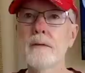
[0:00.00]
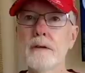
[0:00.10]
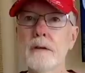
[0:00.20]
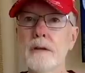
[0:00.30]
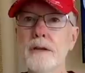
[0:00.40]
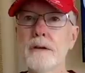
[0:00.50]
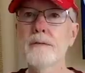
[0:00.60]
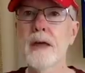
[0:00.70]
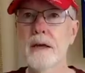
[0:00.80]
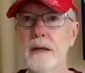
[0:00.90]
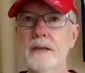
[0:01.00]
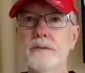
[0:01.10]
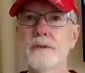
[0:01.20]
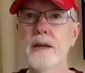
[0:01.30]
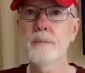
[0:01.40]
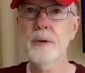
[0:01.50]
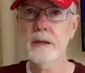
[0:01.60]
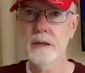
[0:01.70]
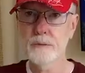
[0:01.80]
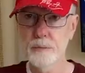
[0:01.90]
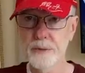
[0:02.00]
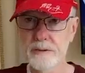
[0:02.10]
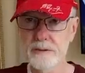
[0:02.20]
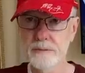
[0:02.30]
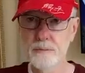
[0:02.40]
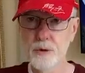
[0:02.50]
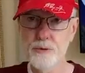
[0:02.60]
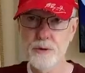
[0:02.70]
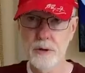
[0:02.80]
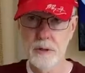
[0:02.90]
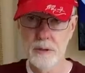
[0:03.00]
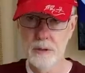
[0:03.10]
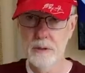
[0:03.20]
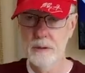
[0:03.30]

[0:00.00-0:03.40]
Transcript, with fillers: you'll hear that extra damping. It will be smoother,